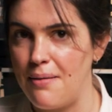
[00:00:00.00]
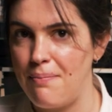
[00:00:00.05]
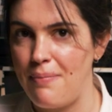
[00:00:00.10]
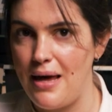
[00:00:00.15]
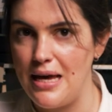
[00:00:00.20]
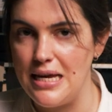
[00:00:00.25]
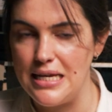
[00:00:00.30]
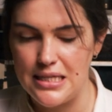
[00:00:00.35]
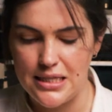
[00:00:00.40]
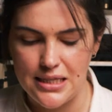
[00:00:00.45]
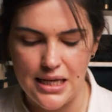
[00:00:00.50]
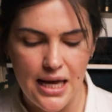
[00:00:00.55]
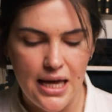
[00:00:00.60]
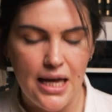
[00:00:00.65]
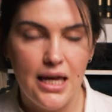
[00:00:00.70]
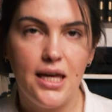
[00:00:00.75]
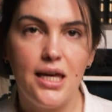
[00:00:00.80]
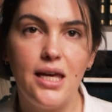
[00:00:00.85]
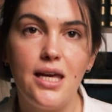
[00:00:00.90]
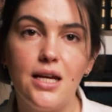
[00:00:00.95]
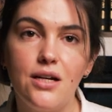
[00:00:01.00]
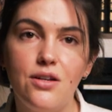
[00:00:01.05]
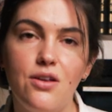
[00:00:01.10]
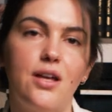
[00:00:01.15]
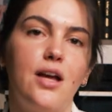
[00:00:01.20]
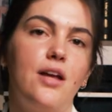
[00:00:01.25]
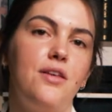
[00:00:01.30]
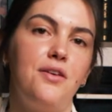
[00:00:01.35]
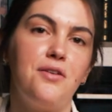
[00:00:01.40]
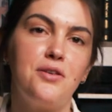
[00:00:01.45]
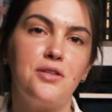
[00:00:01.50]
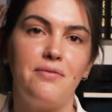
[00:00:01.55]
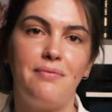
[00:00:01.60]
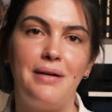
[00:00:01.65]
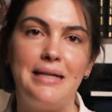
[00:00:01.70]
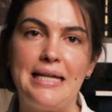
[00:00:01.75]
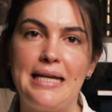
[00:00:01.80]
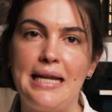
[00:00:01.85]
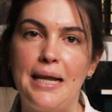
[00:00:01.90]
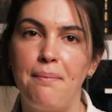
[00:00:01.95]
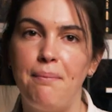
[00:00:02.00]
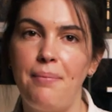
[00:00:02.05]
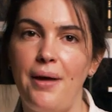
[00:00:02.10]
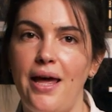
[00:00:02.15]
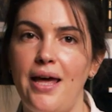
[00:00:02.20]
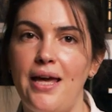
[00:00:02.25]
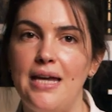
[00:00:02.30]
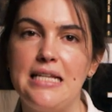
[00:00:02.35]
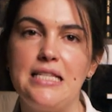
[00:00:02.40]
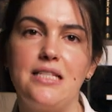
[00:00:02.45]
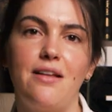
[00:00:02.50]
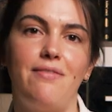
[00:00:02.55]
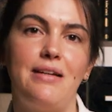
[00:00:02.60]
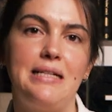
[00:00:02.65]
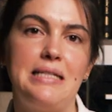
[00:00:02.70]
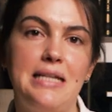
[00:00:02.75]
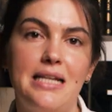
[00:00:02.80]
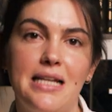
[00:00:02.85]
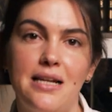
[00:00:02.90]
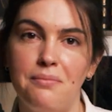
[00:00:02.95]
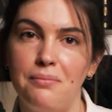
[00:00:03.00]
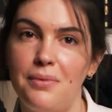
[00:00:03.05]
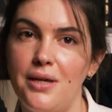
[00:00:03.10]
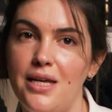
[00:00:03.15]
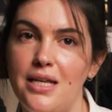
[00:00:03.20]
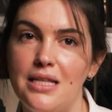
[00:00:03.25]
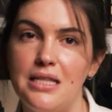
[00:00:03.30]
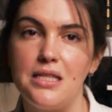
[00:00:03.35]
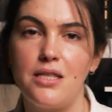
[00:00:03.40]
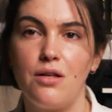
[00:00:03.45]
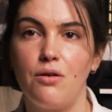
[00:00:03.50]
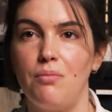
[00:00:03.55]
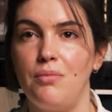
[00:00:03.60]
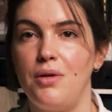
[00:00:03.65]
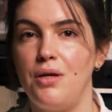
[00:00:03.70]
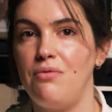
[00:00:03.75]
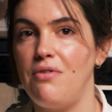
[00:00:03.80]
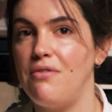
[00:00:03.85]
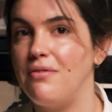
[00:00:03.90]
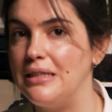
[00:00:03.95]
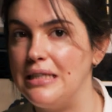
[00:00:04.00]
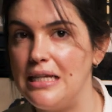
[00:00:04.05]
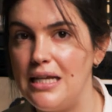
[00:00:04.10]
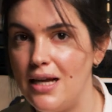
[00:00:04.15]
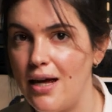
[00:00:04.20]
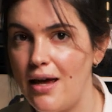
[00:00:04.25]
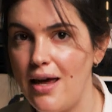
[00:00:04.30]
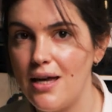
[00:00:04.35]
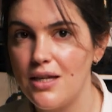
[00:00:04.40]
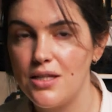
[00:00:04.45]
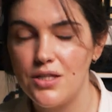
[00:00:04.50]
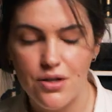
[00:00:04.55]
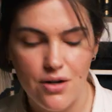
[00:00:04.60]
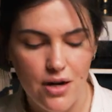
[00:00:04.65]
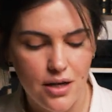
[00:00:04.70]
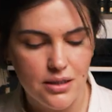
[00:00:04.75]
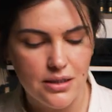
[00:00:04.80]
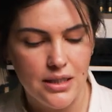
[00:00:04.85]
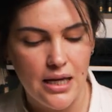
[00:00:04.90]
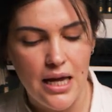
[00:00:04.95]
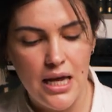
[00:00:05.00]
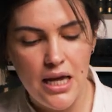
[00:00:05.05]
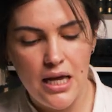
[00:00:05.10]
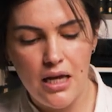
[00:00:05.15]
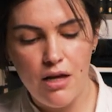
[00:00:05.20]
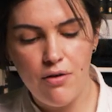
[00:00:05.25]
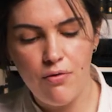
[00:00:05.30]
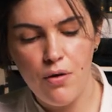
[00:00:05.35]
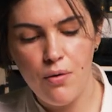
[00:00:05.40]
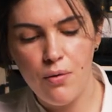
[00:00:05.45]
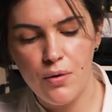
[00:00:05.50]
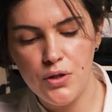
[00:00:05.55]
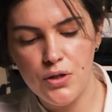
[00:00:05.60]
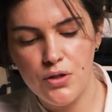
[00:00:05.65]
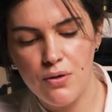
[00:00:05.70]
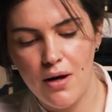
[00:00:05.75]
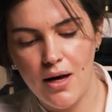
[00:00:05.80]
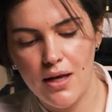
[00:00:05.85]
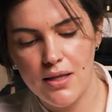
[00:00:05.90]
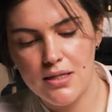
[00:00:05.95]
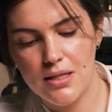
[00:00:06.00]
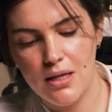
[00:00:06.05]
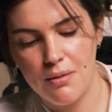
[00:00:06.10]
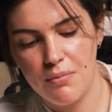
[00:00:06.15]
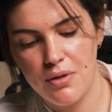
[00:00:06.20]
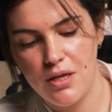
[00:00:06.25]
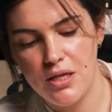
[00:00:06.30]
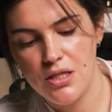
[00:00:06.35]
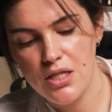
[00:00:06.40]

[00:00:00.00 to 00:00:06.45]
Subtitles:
paste. Here you can use vanilla paste, vanilla beans, or maybe vanilla extract. If you want to add something